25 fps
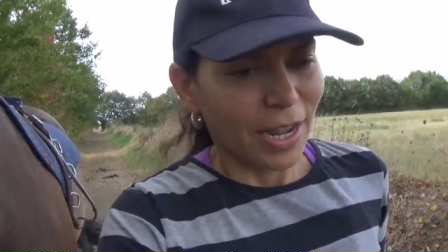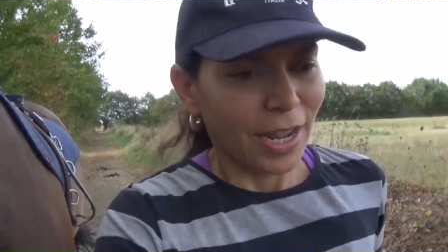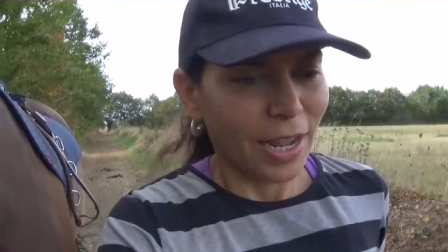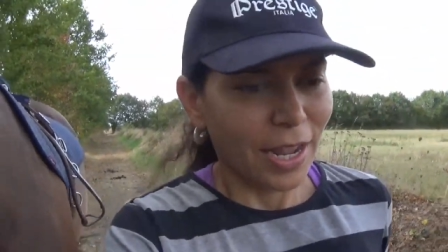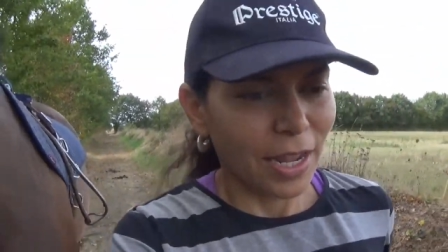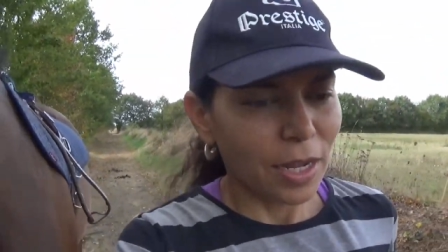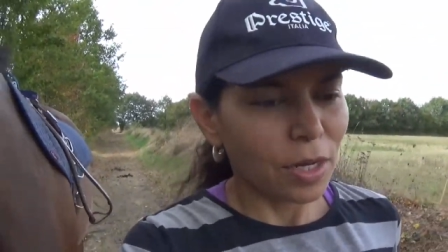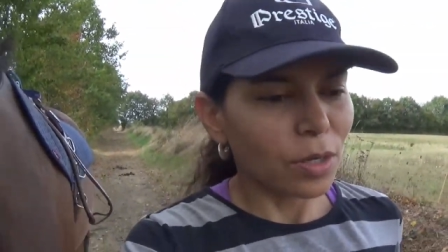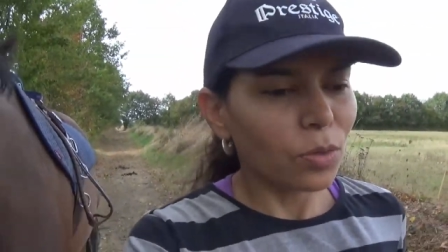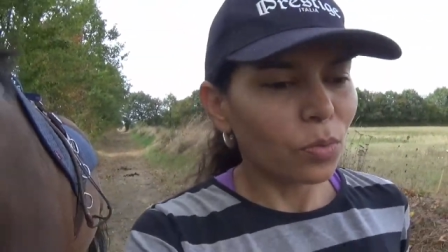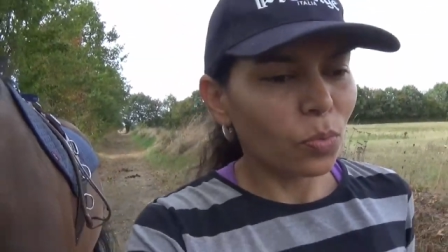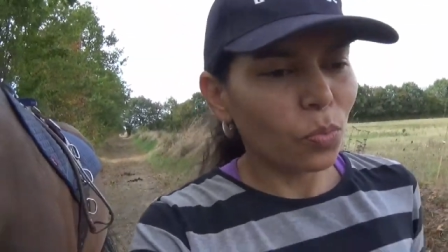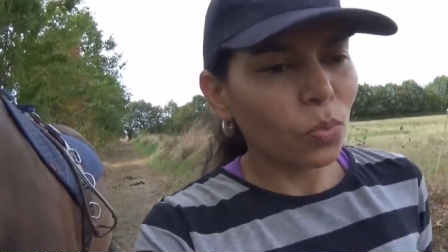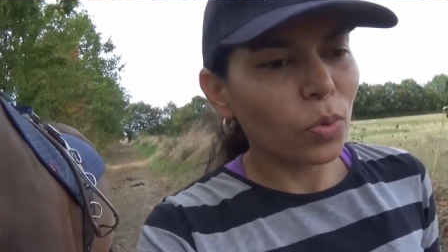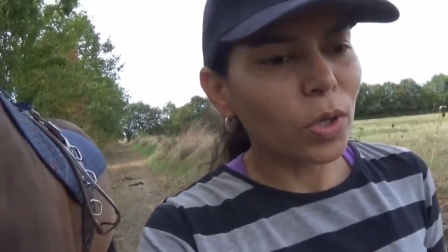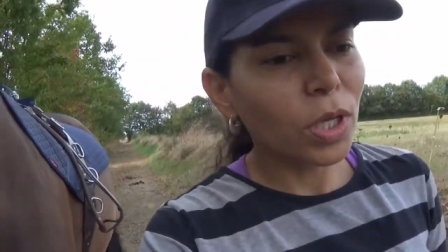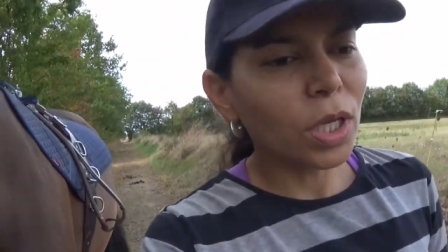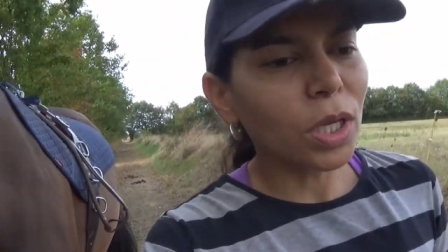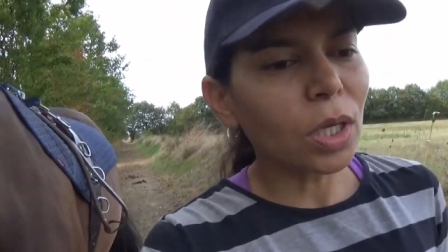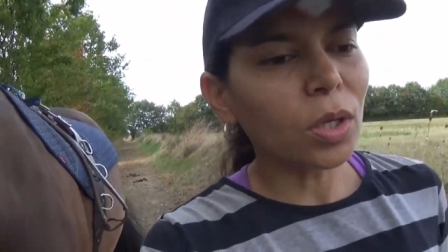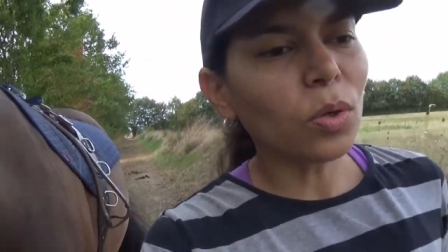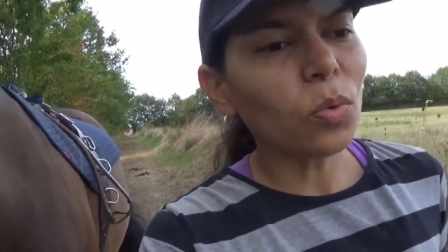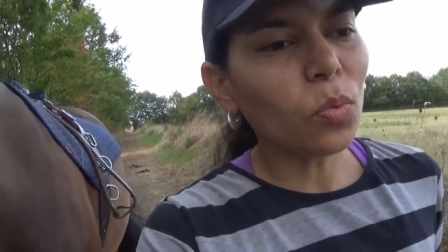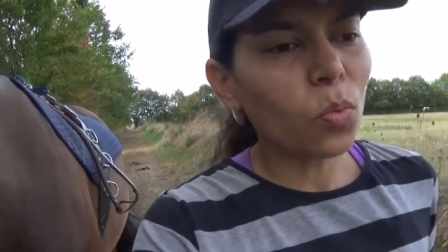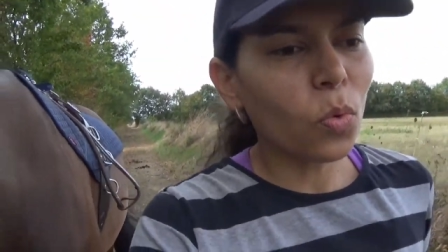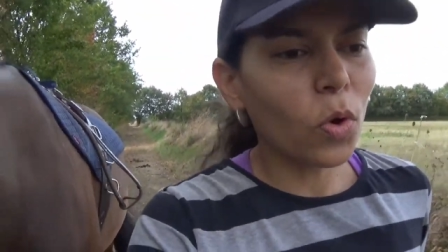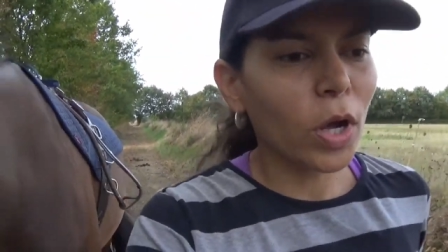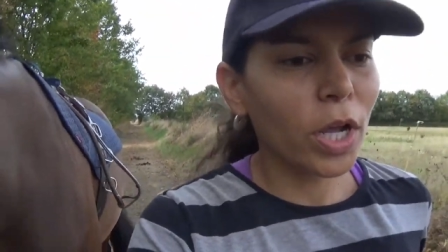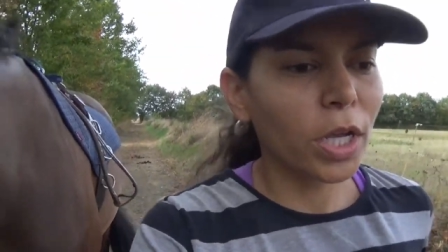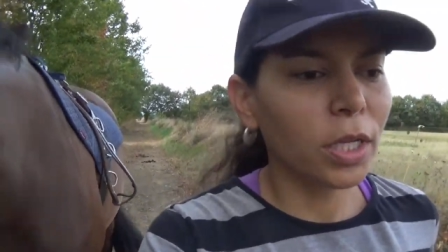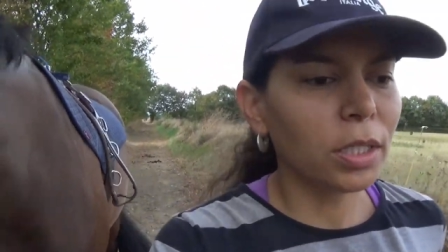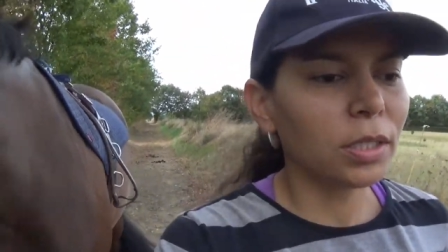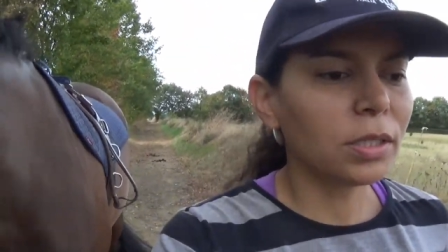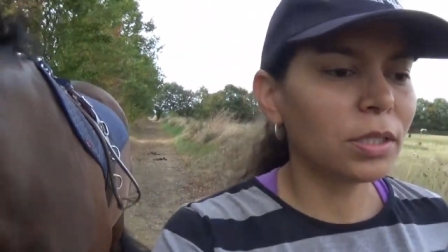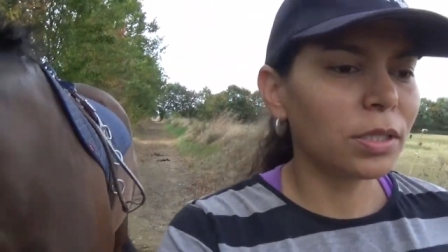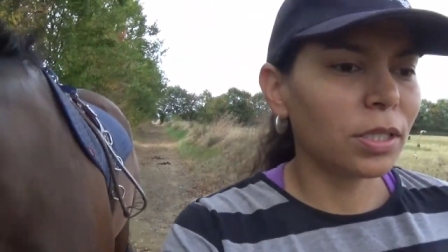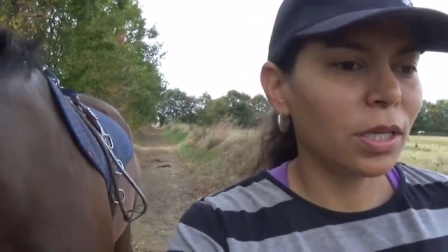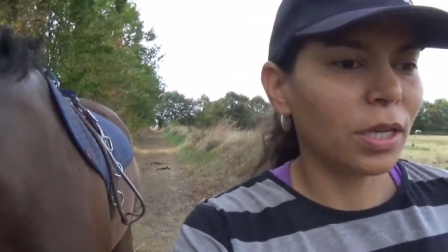And we
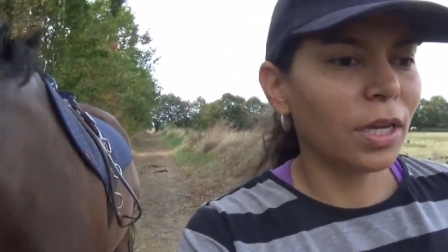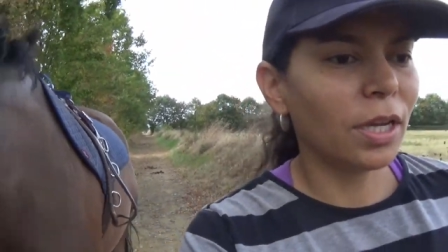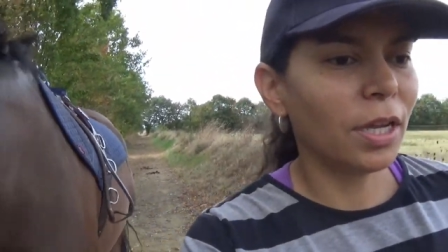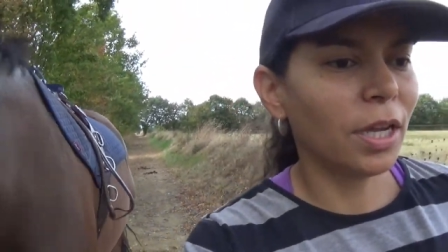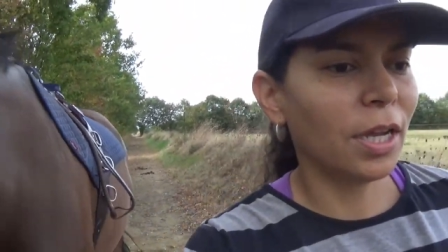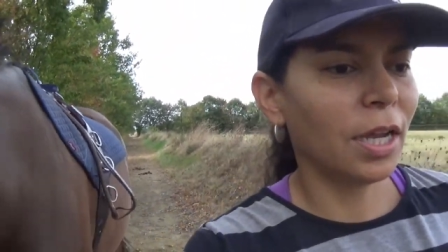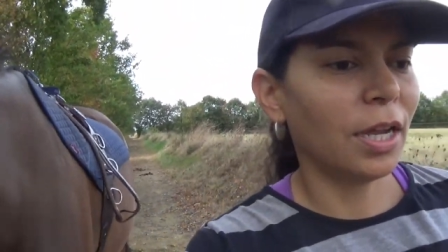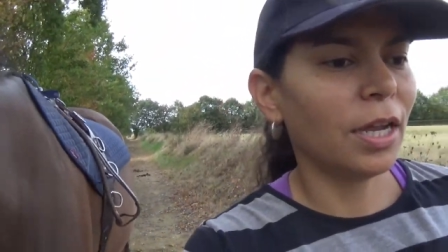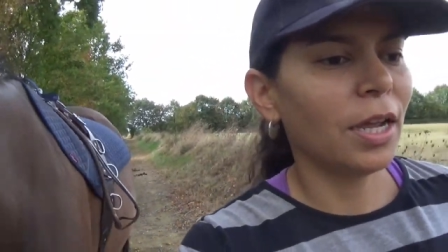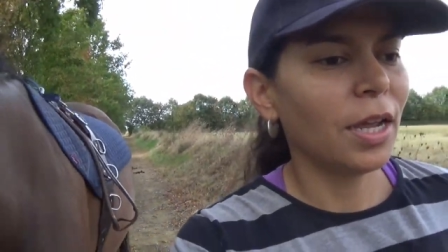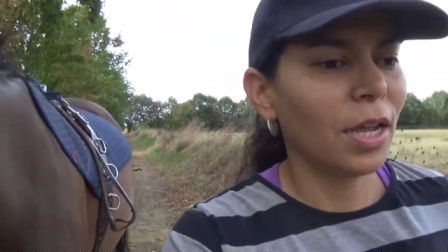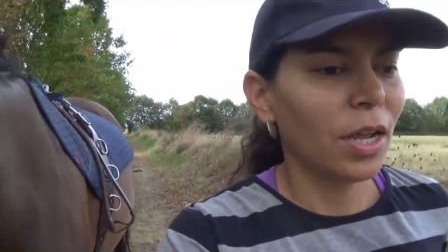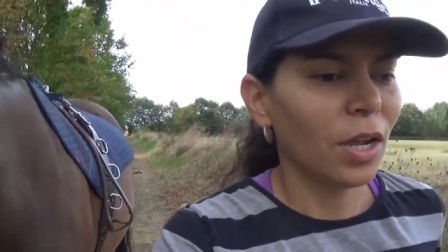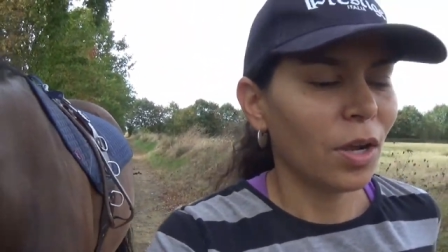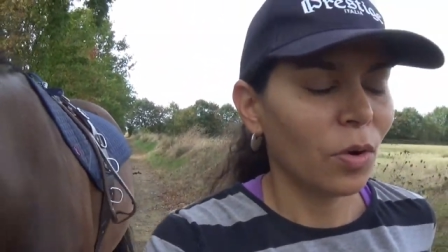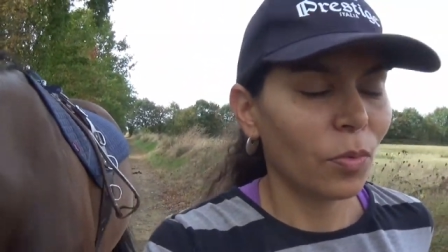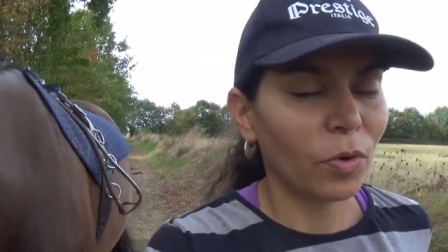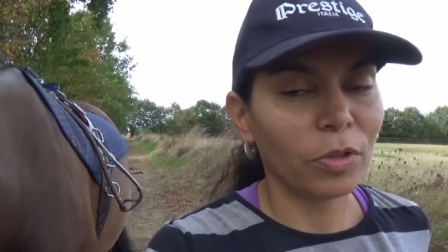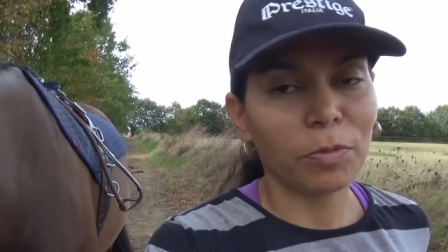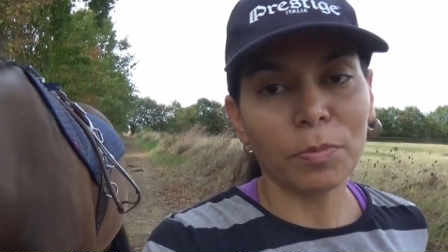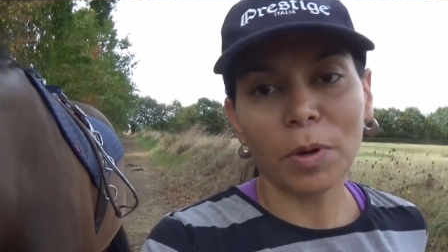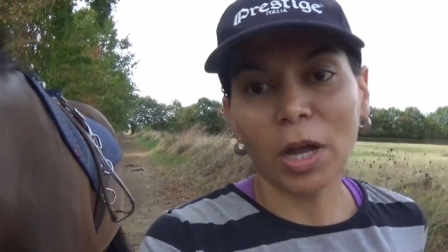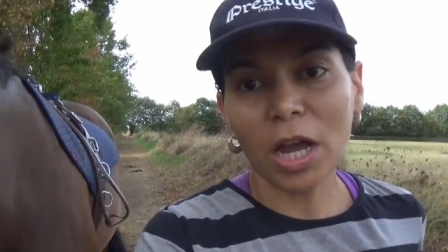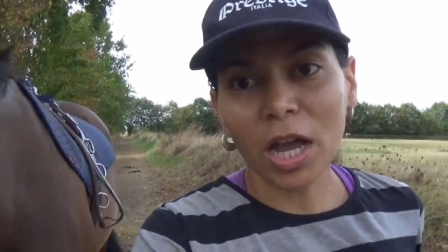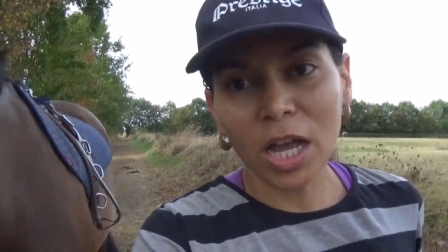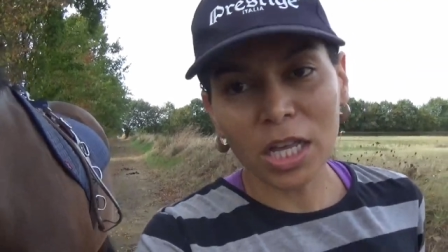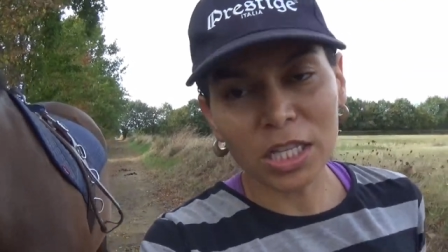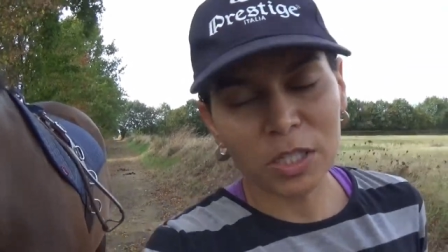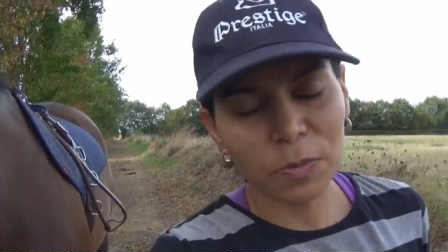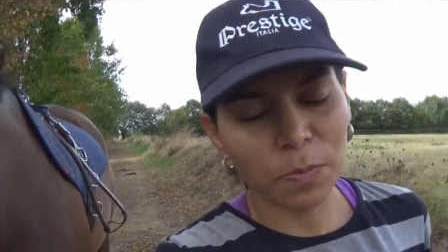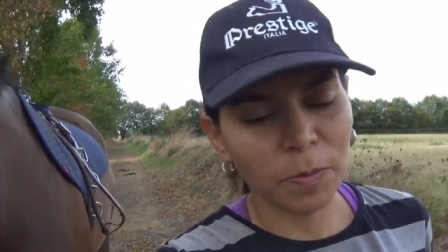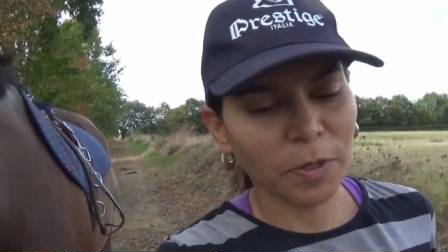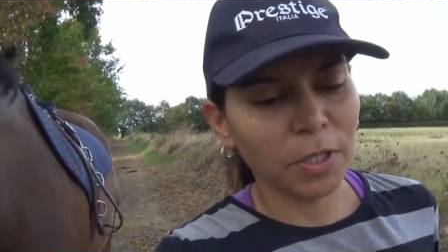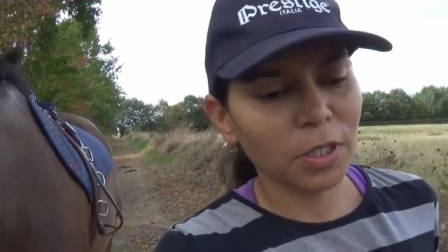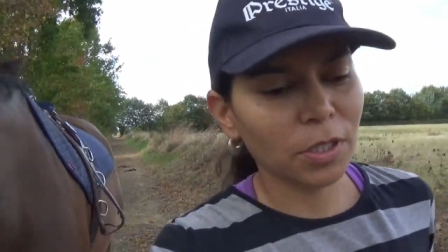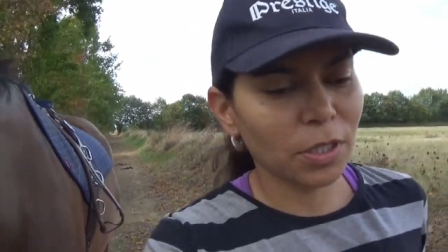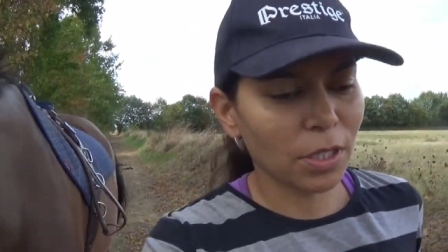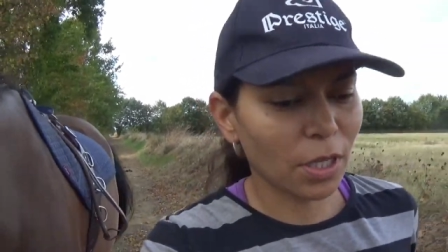went with my
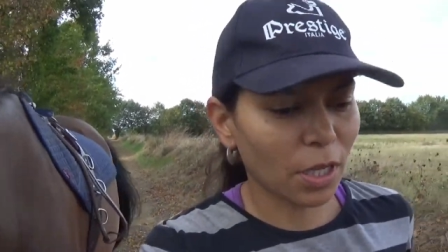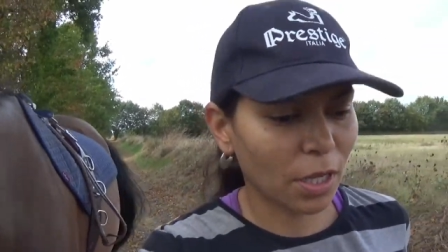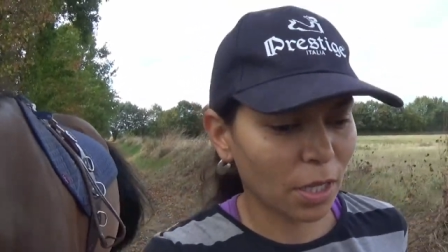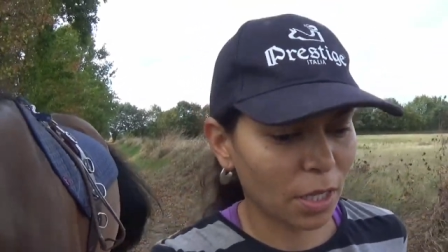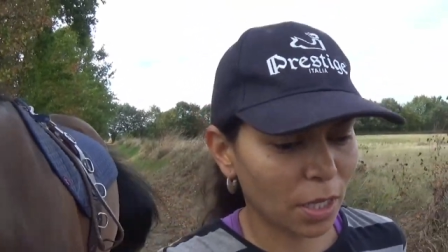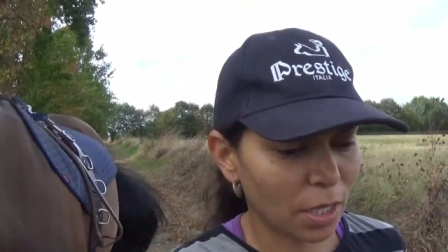husband,